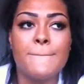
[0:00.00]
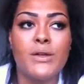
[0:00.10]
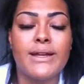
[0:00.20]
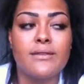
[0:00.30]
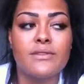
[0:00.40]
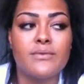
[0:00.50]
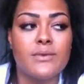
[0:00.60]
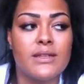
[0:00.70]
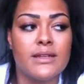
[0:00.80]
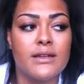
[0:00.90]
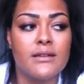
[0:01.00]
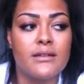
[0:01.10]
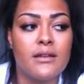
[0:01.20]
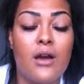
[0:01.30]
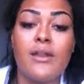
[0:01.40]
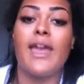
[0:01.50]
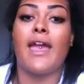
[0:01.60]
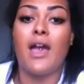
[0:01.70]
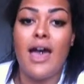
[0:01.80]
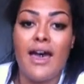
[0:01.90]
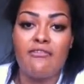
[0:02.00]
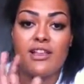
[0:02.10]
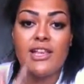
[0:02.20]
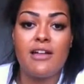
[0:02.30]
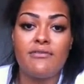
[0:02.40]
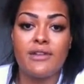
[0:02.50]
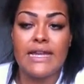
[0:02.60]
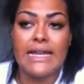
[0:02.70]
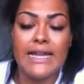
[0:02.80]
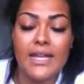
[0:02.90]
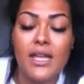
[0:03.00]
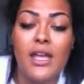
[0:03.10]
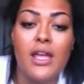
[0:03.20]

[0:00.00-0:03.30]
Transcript: what else was it? Oh yeah, I have a lovely,